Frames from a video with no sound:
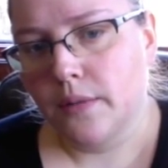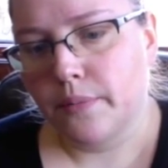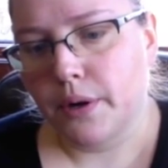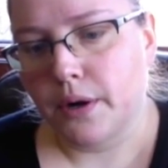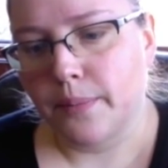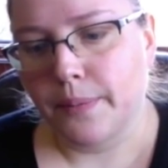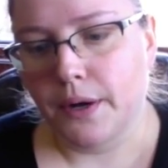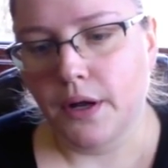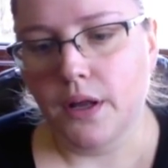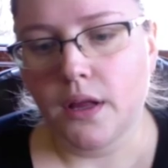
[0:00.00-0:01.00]

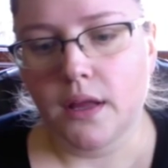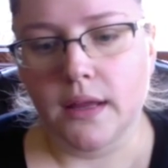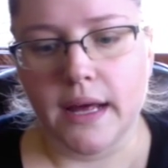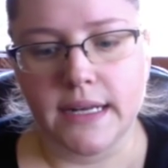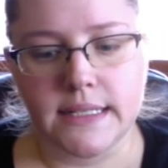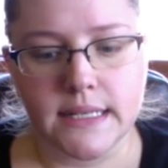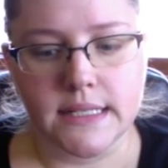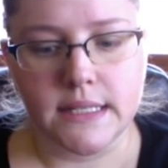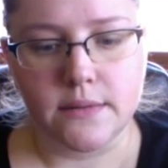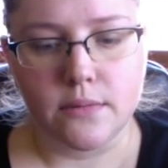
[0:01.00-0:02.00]
purple, a lot of
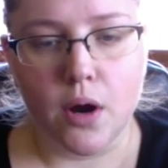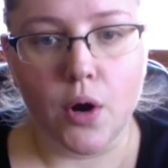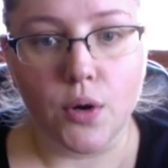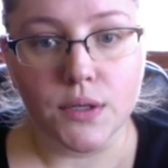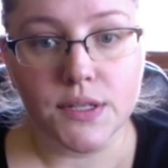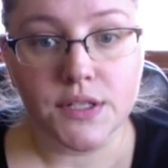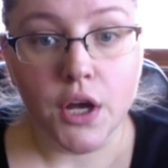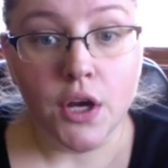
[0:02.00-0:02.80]
dusty rose.